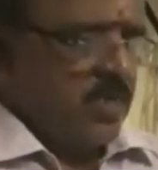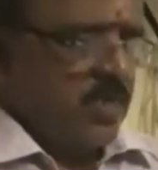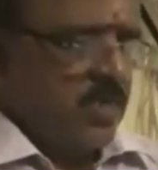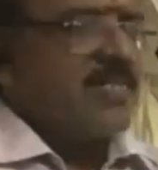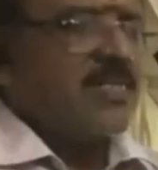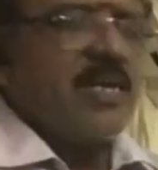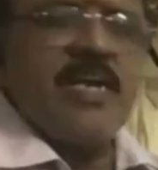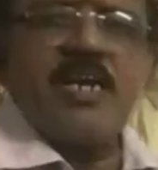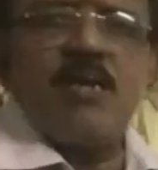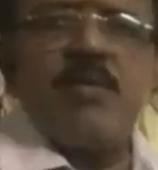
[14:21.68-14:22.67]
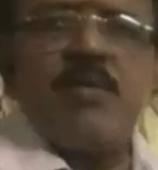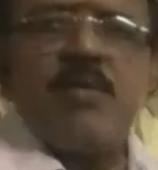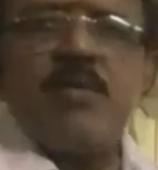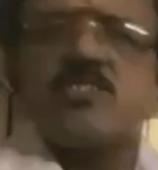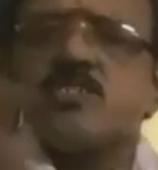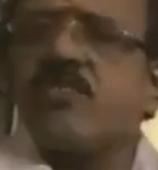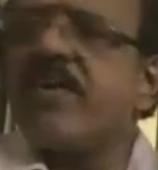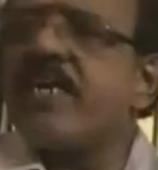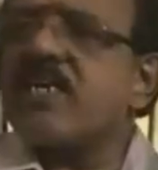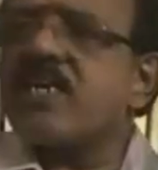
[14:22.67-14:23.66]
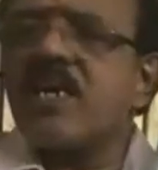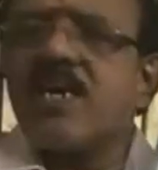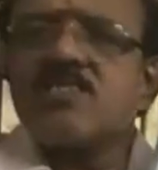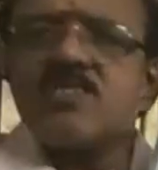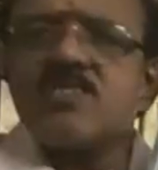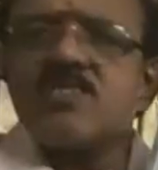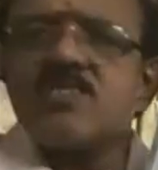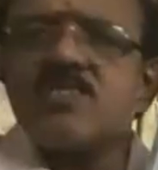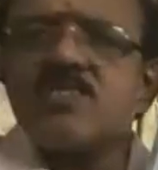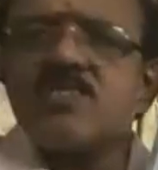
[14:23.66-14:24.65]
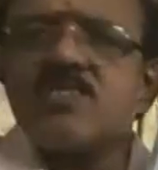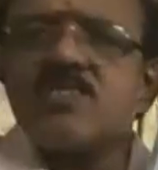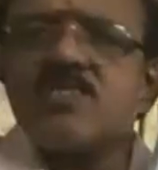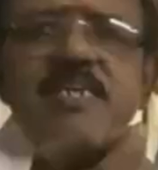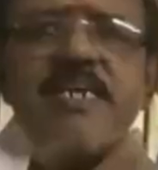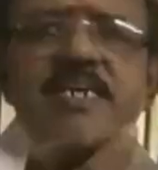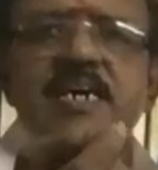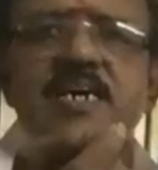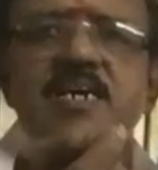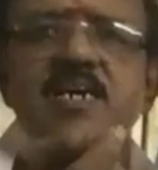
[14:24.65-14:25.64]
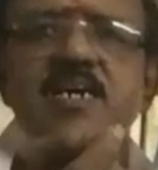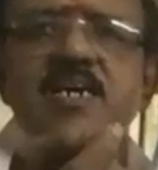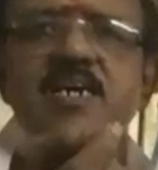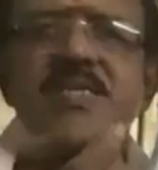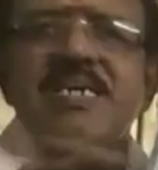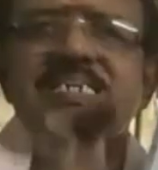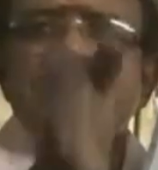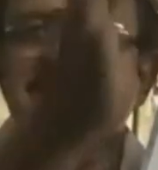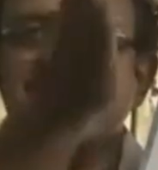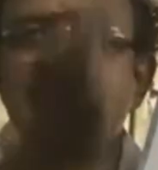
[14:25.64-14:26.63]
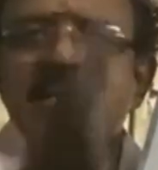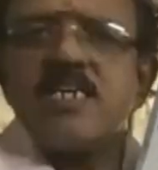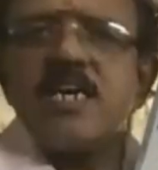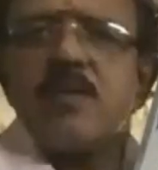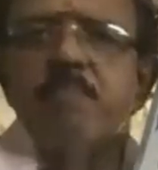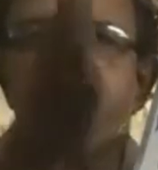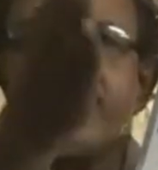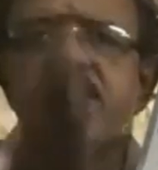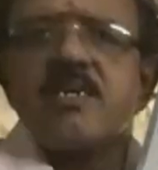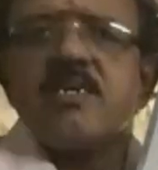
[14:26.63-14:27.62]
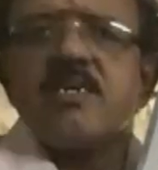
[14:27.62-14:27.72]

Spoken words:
So at the equilibrium position, so when it crosses to the center point,